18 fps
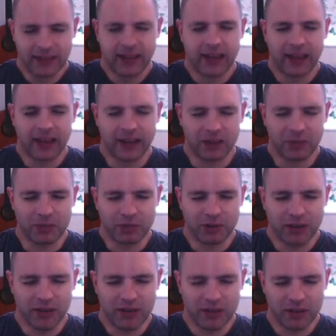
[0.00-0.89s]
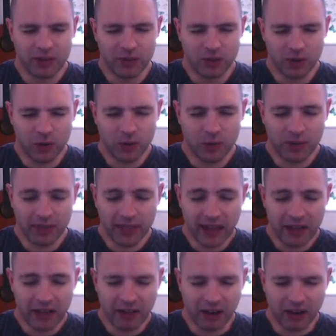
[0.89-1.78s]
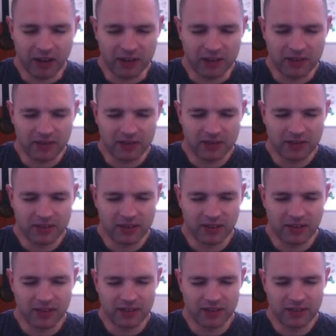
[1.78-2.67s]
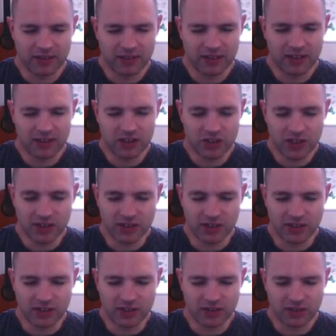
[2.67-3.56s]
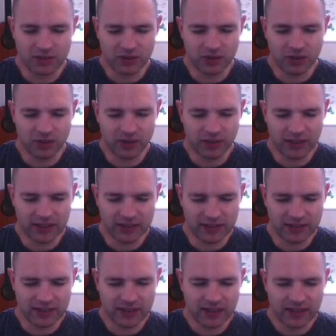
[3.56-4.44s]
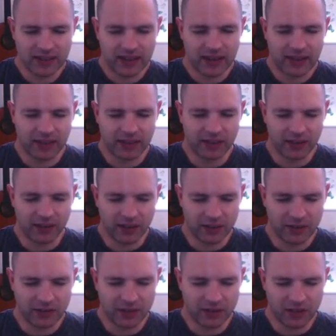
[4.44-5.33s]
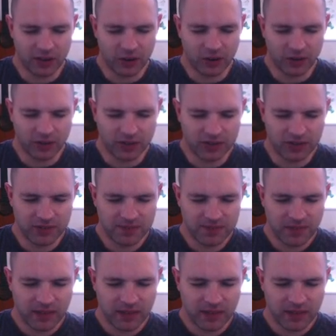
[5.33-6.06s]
And I pray that you would open their eyes to see Jesus for who he is and the life that he offers.